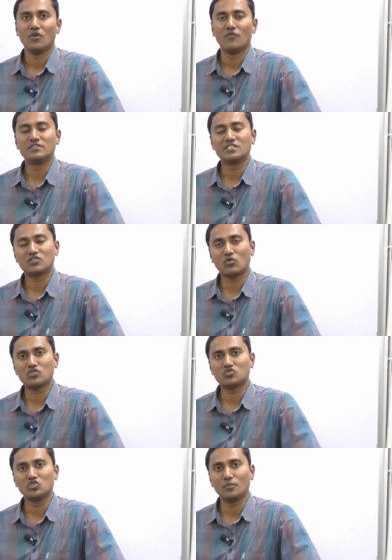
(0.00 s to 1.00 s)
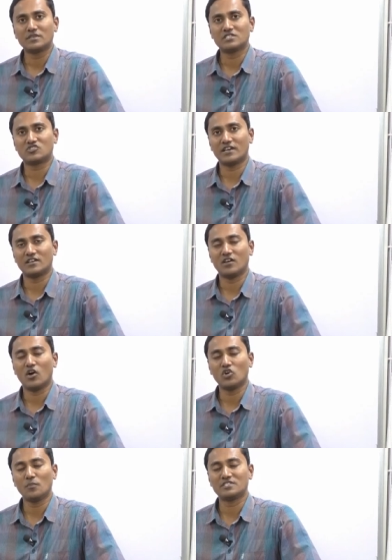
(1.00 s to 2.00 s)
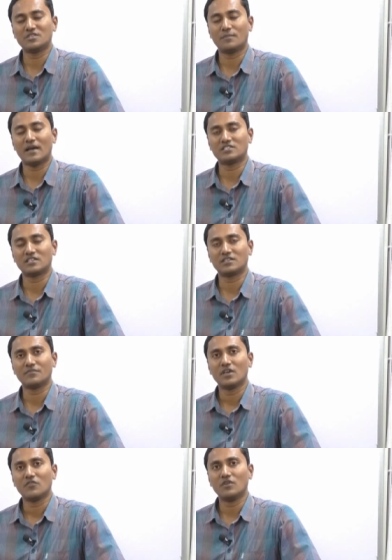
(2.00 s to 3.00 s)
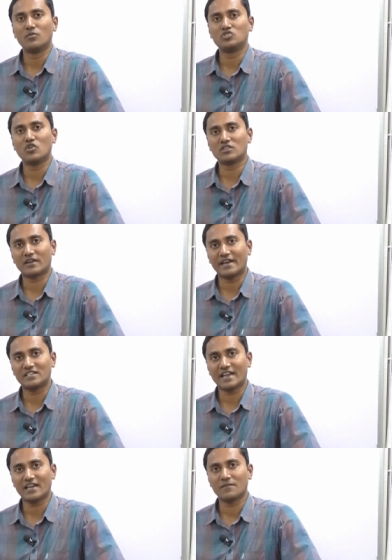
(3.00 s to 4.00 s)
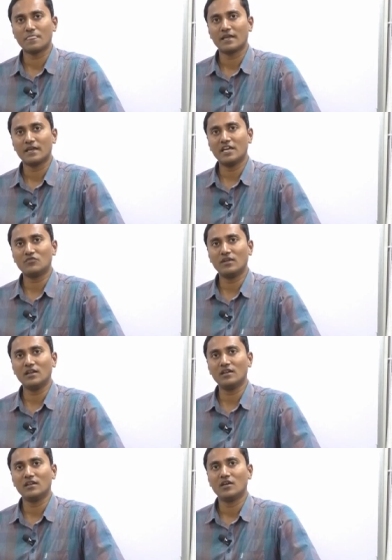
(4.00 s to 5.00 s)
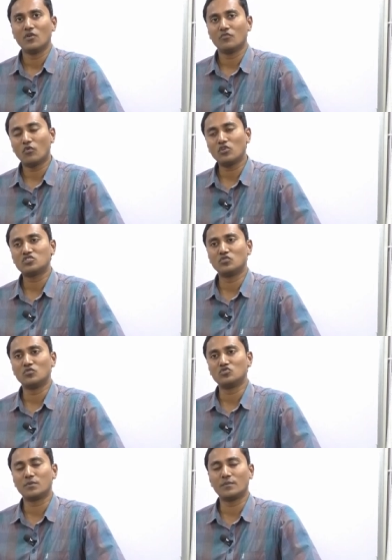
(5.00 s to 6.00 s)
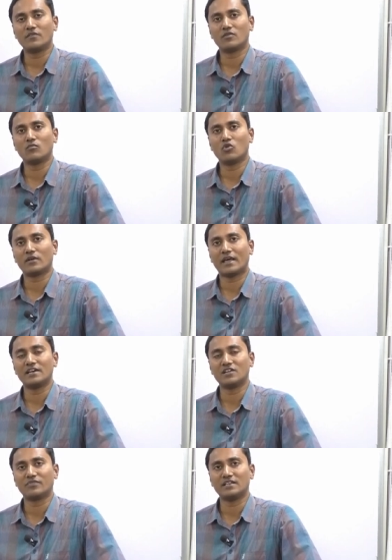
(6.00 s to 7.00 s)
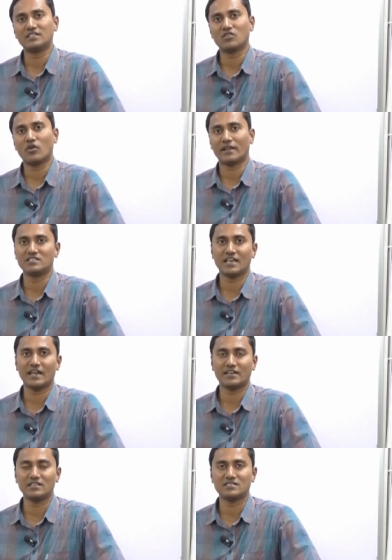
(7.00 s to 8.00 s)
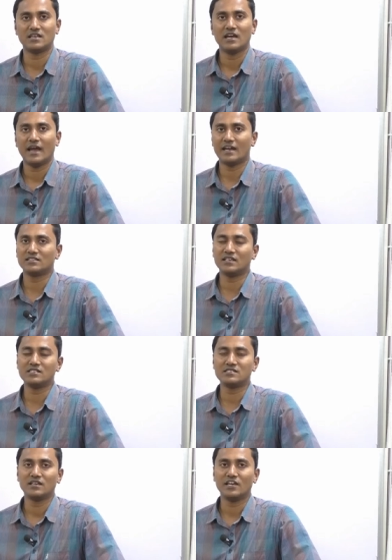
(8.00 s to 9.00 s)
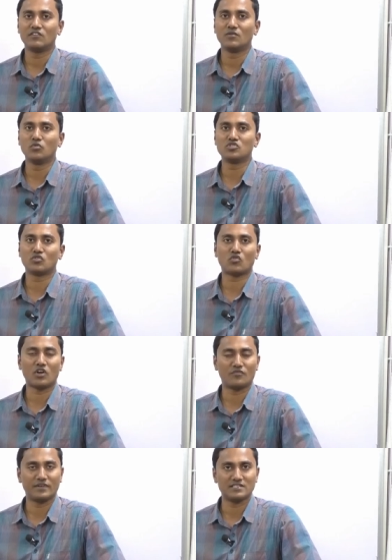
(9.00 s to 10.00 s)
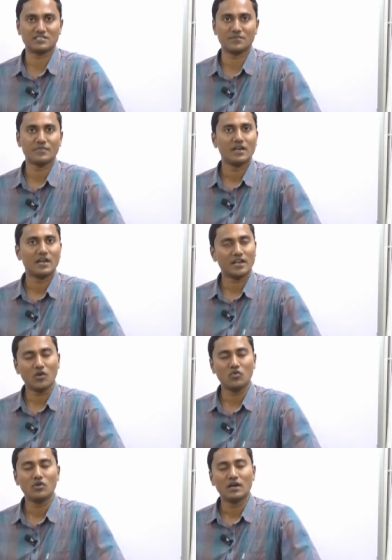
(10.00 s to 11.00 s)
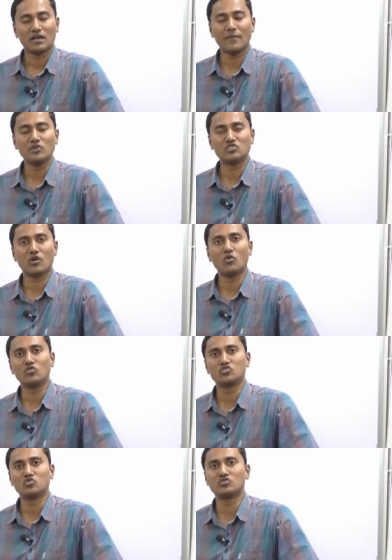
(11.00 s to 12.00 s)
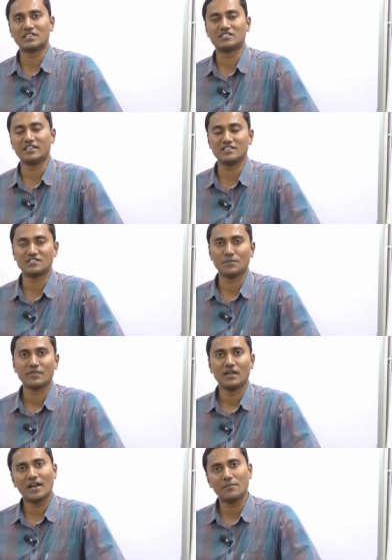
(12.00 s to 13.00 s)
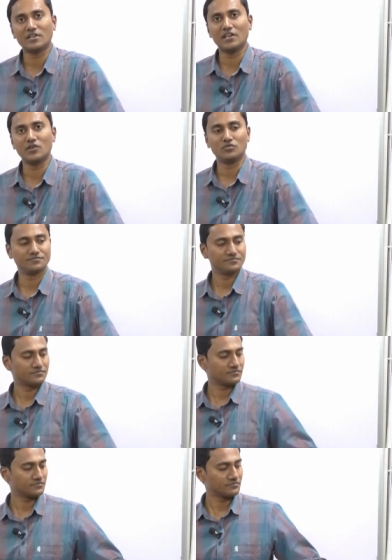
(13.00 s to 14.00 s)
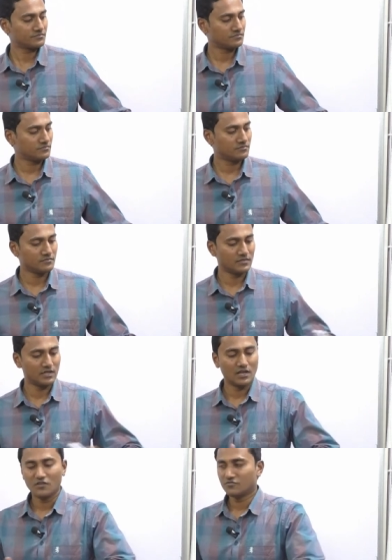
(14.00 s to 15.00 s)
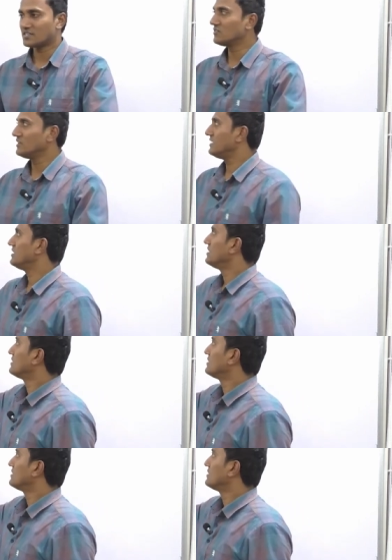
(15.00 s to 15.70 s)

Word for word: which is close to the UPSC trend or UPSC pattern, will put you on the right track. It will force you to prepare for more current affairs or NCERTs, and thus it will boost your confidence. Now, coming to how to choose test series, let me tell you. Firstly,